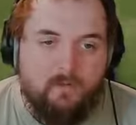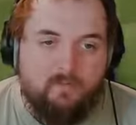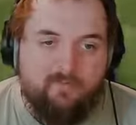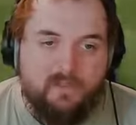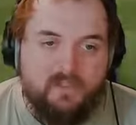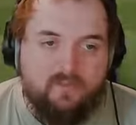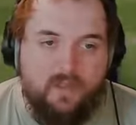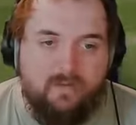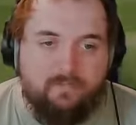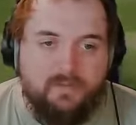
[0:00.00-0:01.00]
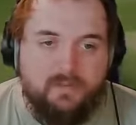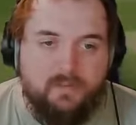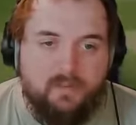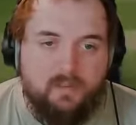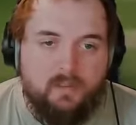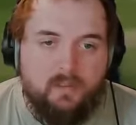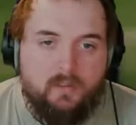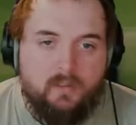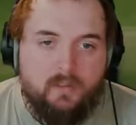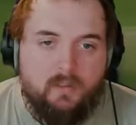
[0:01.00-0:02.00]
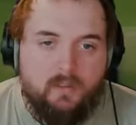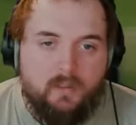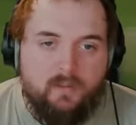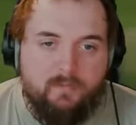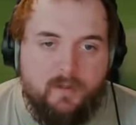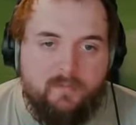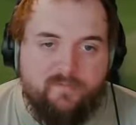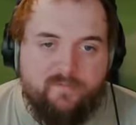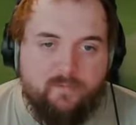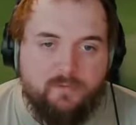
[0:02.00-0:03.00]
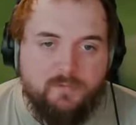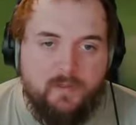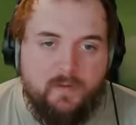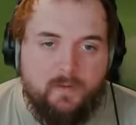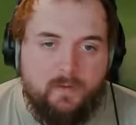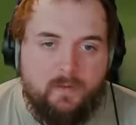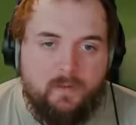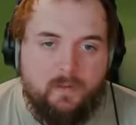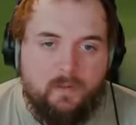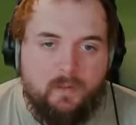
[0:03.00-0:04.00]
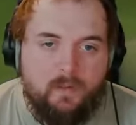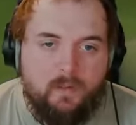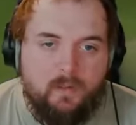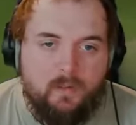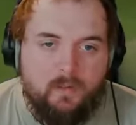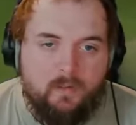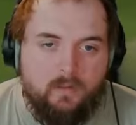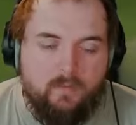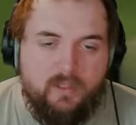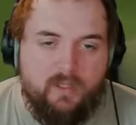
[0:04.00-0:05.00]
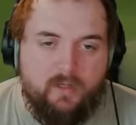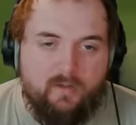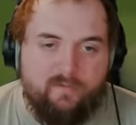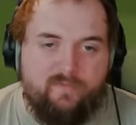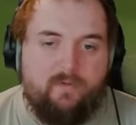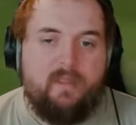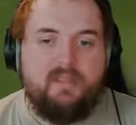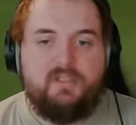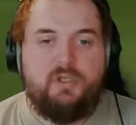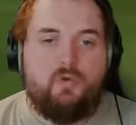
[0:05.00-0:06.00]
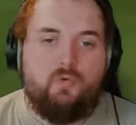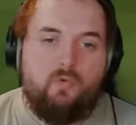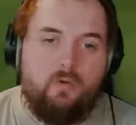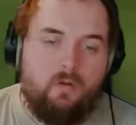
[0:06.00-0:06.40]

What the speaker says: Reverse swept. That might be for four as well. I hope we cut it off. They'll get two.